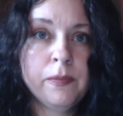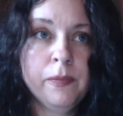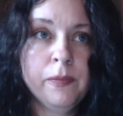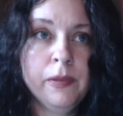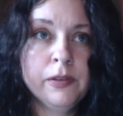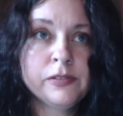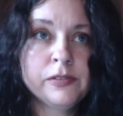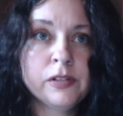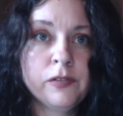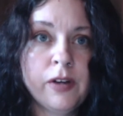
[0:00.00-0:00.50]

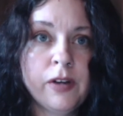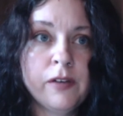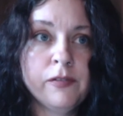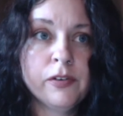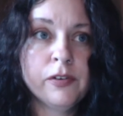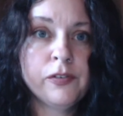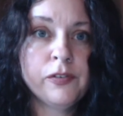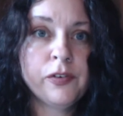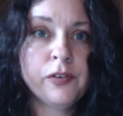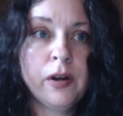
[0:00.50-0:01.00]
the
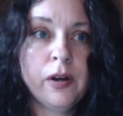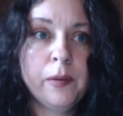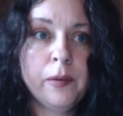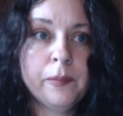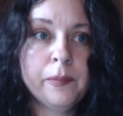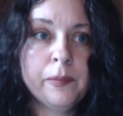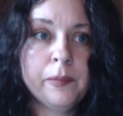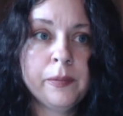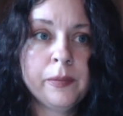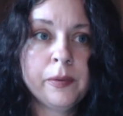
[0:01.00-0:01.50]
survivor
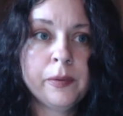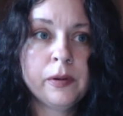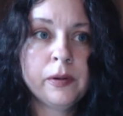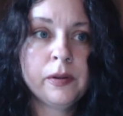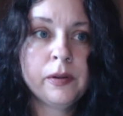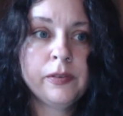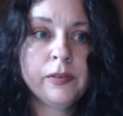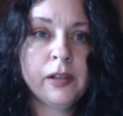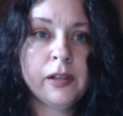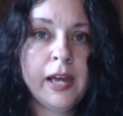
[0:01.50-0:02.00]
from
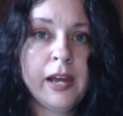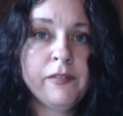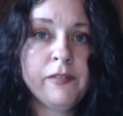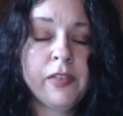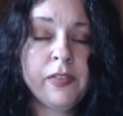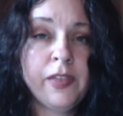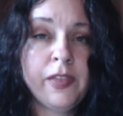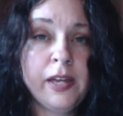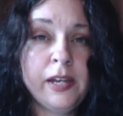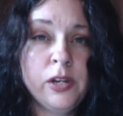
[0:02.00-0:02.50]
the life
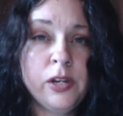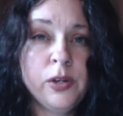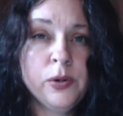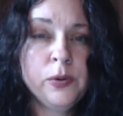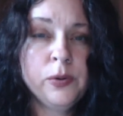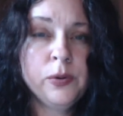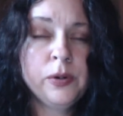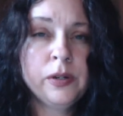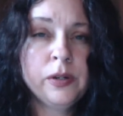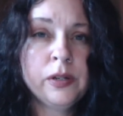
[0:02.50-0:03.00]
that they
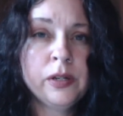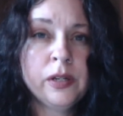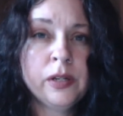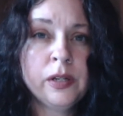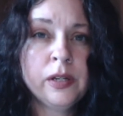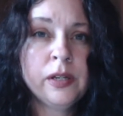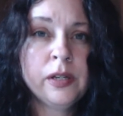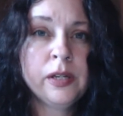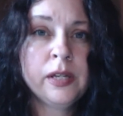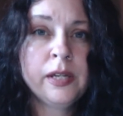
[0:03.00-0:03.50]
knew
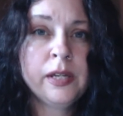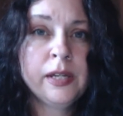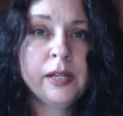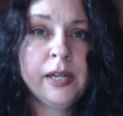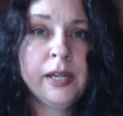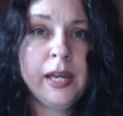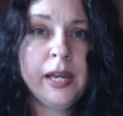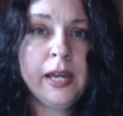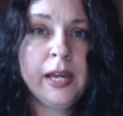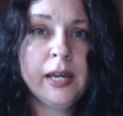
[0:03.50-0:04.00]

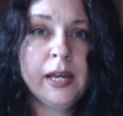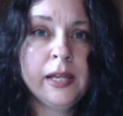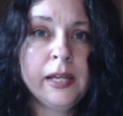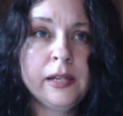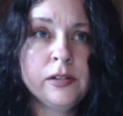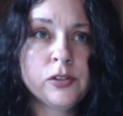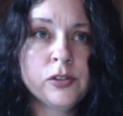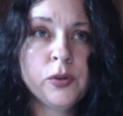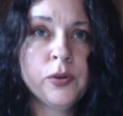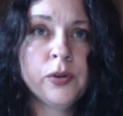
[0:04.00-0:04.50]

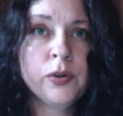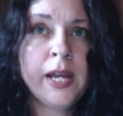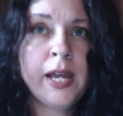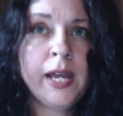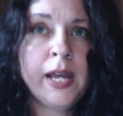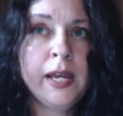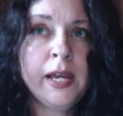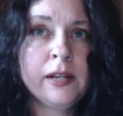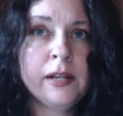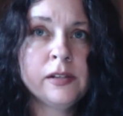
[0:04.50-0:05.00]
and
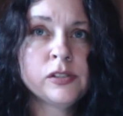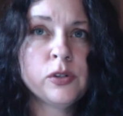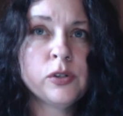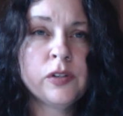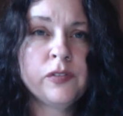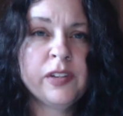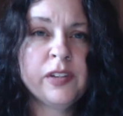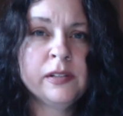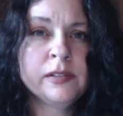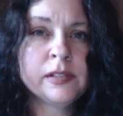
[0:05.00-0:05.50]
create a sort
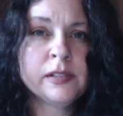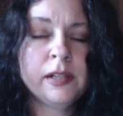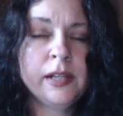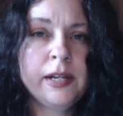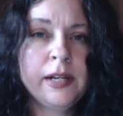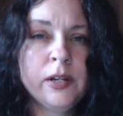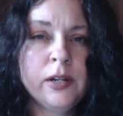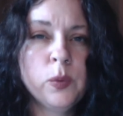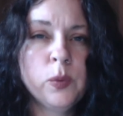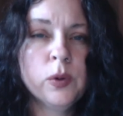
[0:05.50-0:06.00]
of
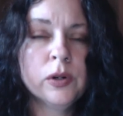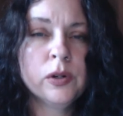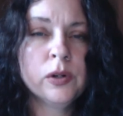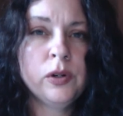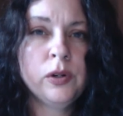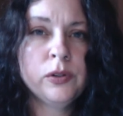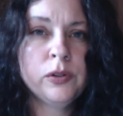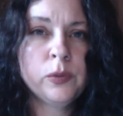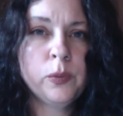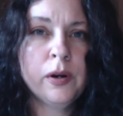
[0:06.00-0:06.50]
insulated
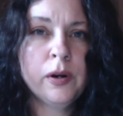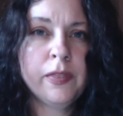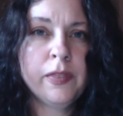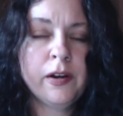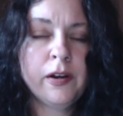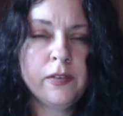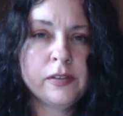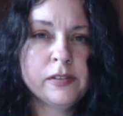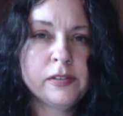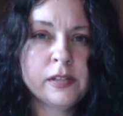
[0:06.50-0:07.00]
world where
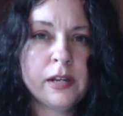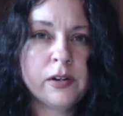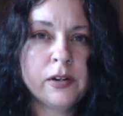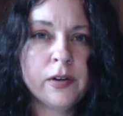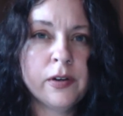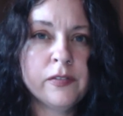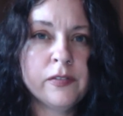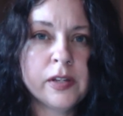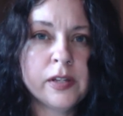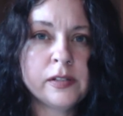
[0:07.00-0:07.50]
they're the center
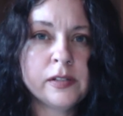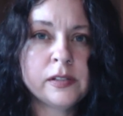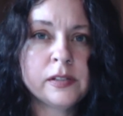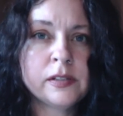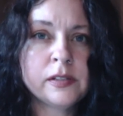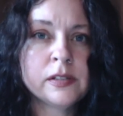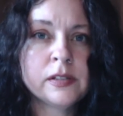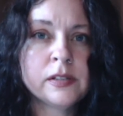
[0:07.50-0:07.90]
of it.